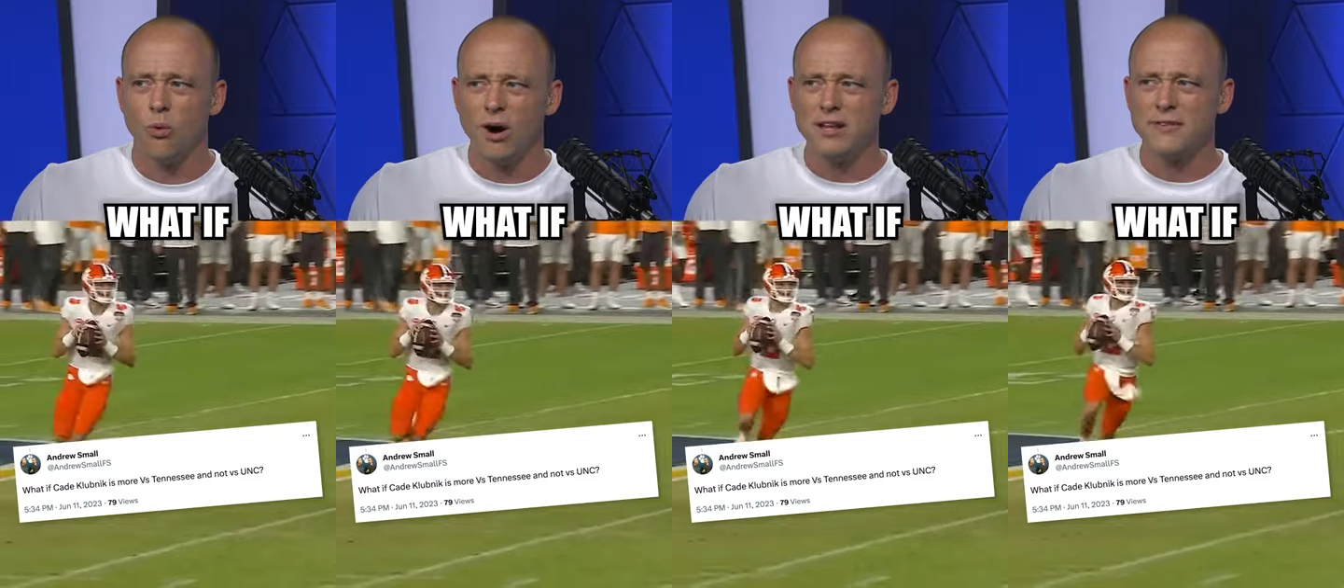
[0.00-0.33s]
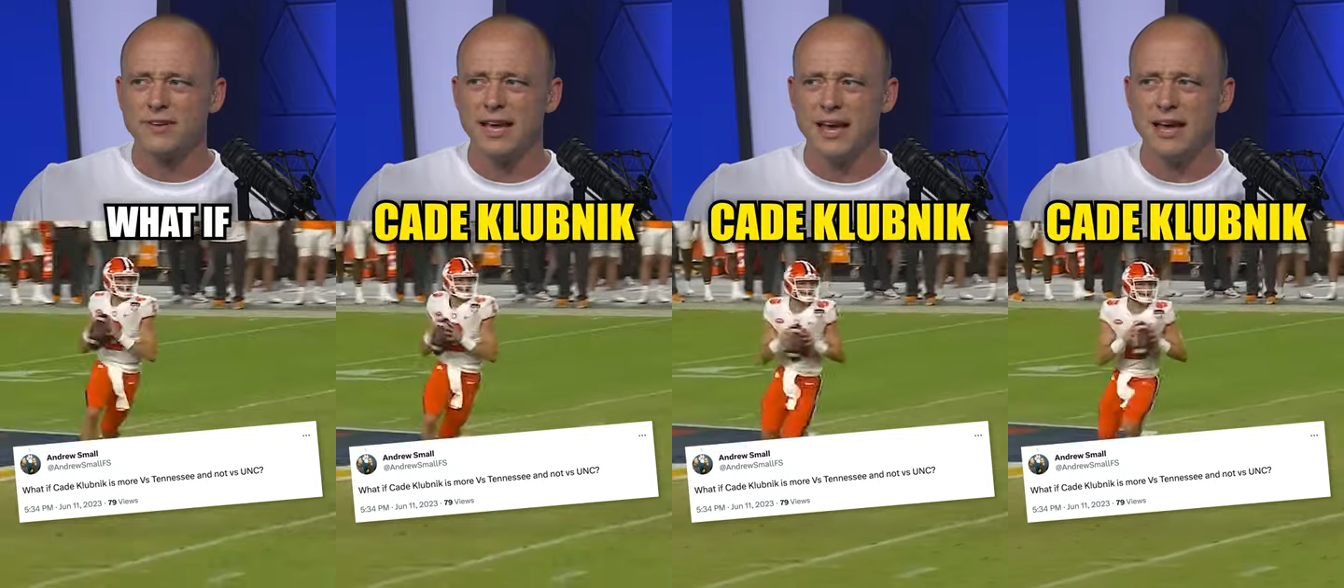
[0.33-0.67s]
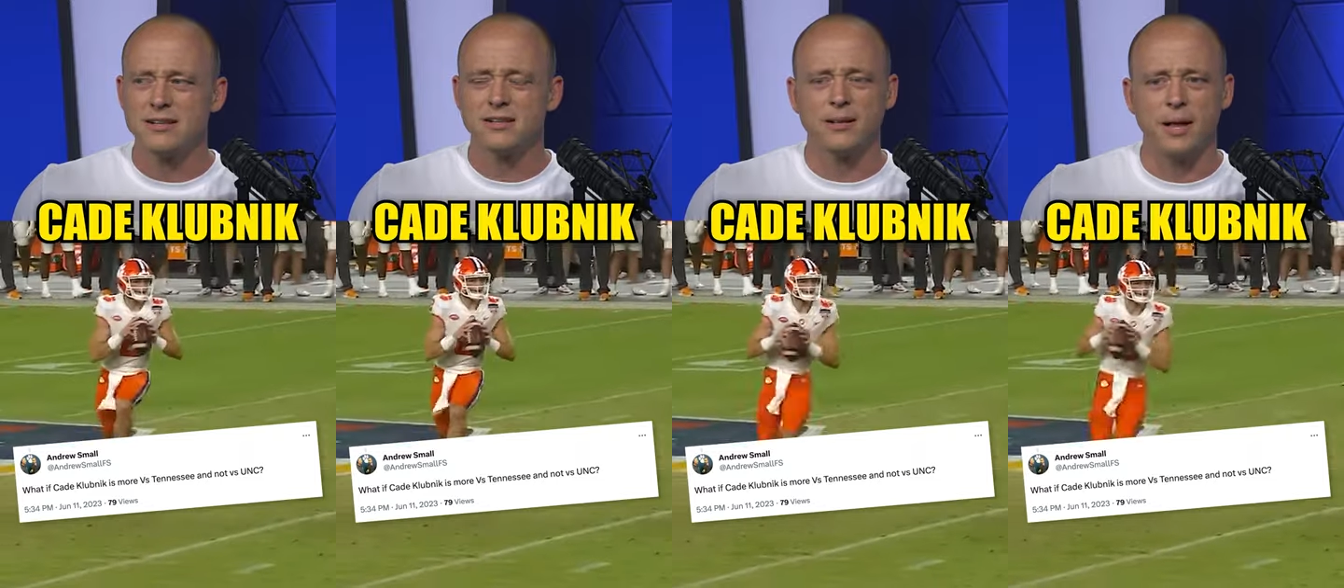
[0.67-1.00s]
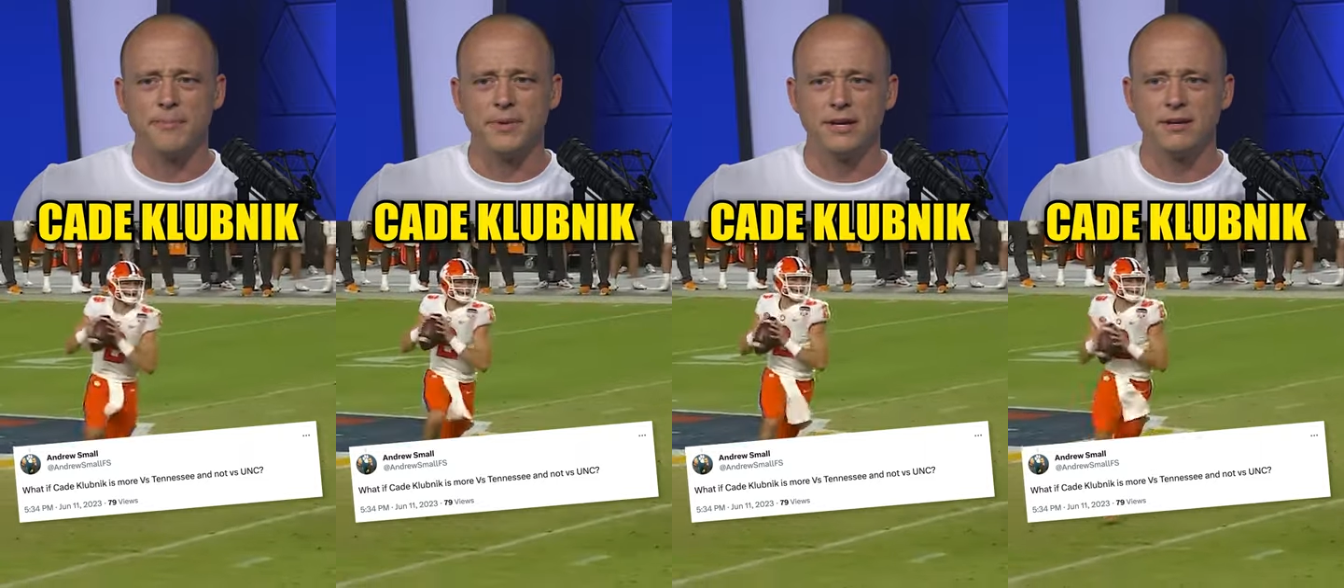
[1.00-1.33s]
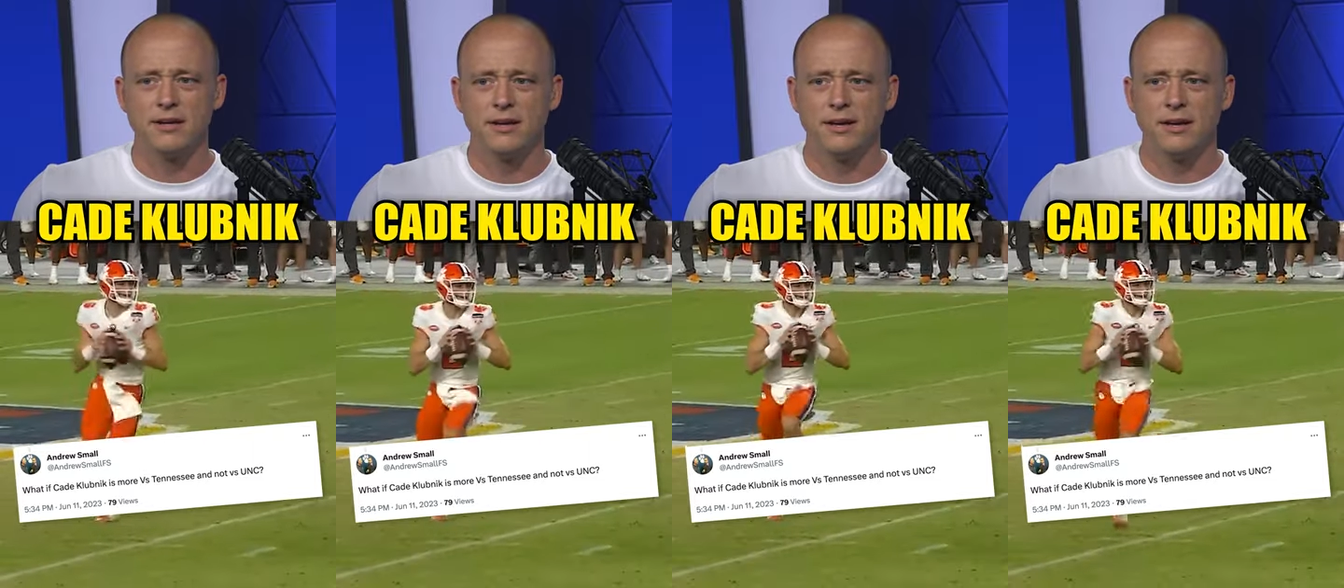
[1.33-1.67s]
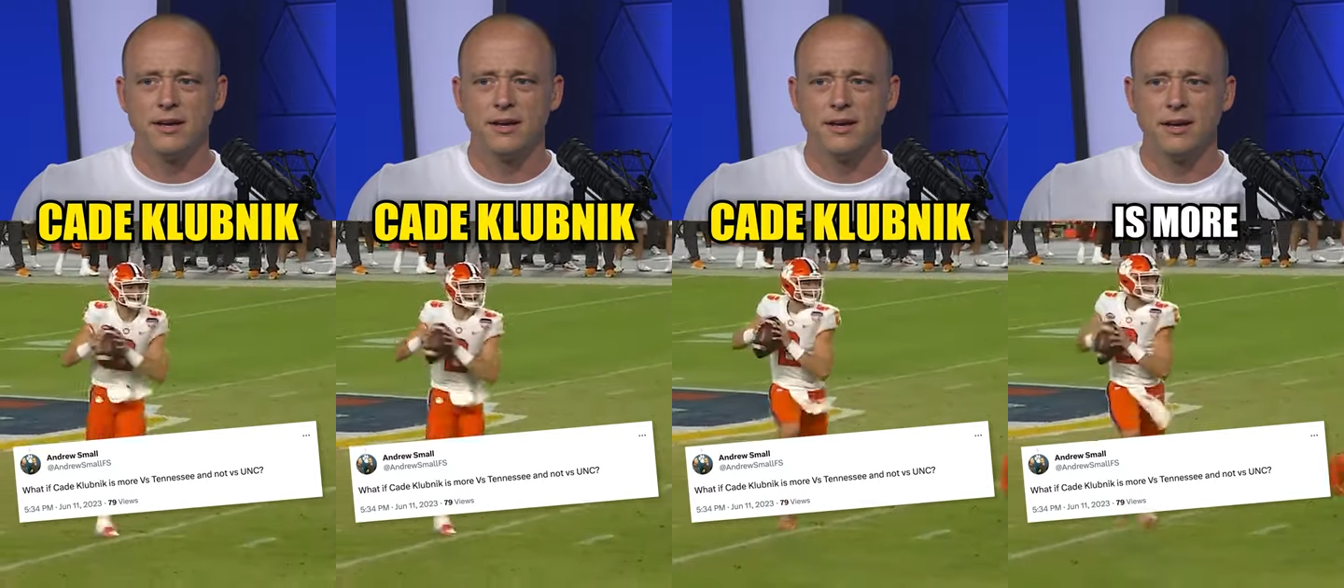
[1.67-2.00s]
What if Cade Klubnik
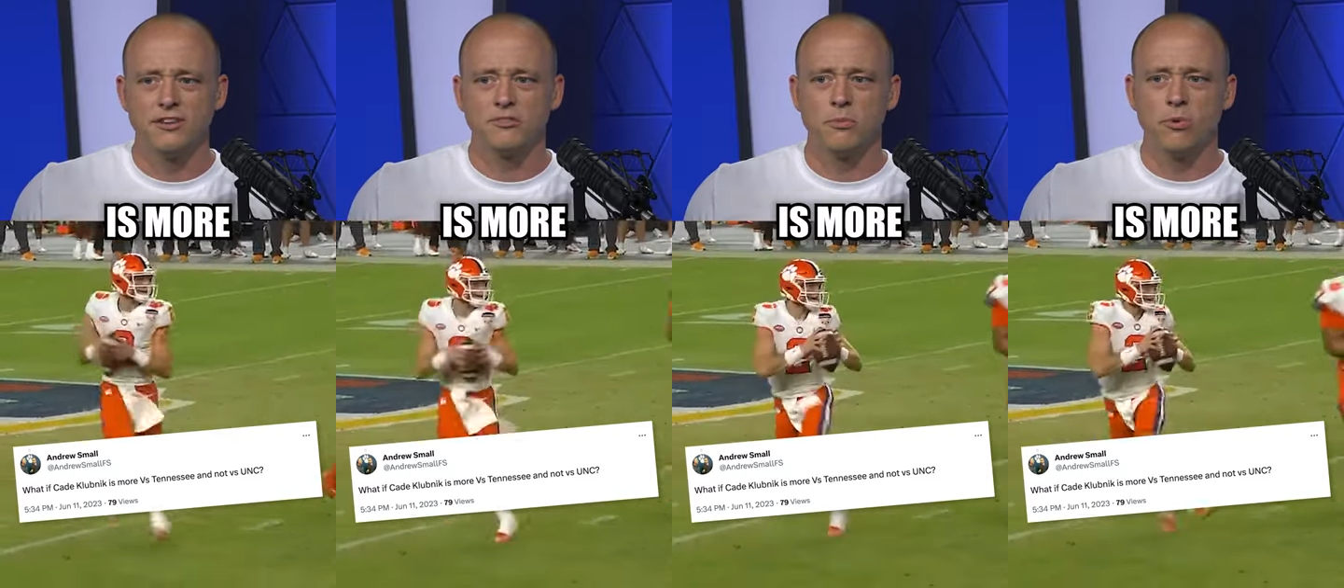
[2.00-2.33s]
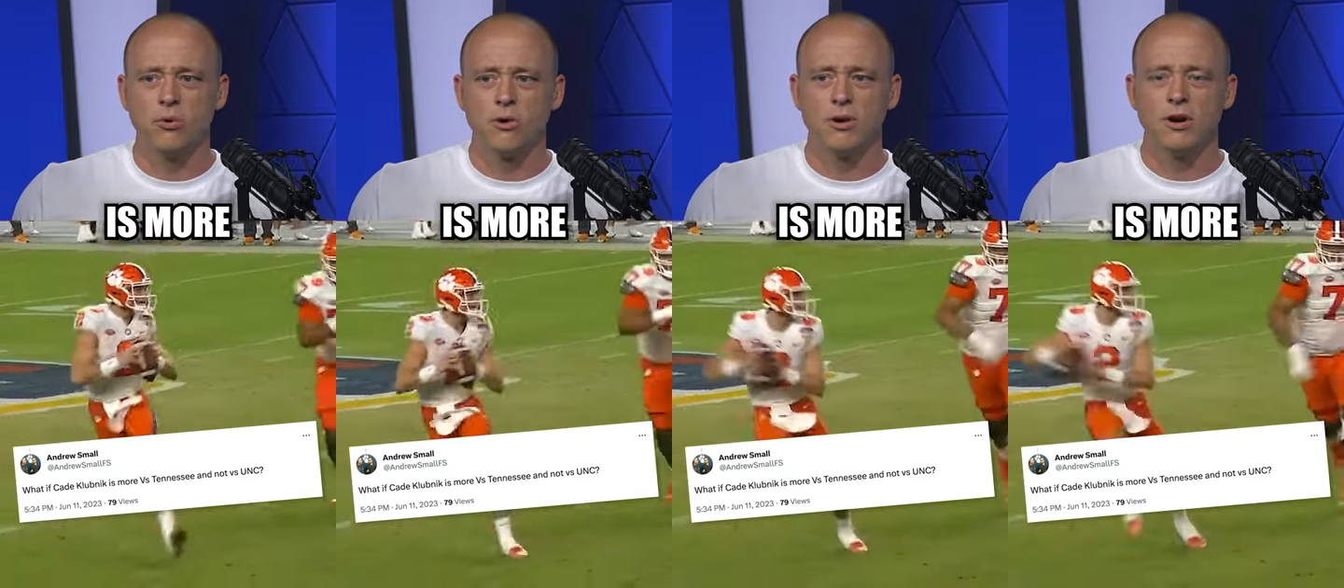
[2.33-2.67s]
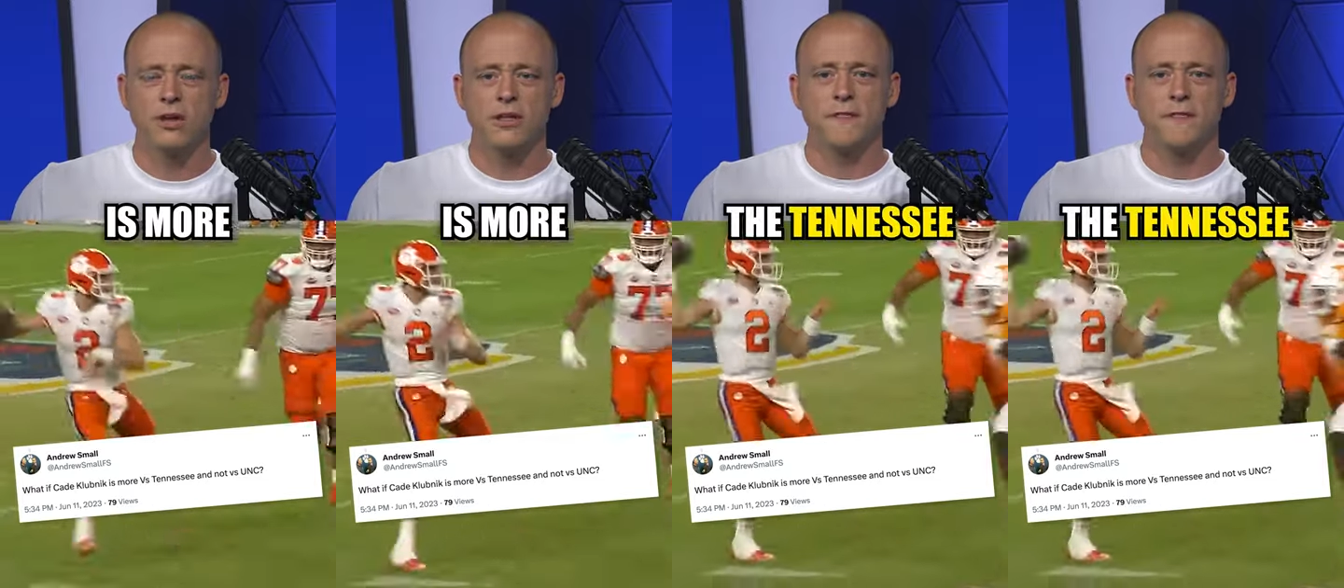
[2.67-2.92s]
is more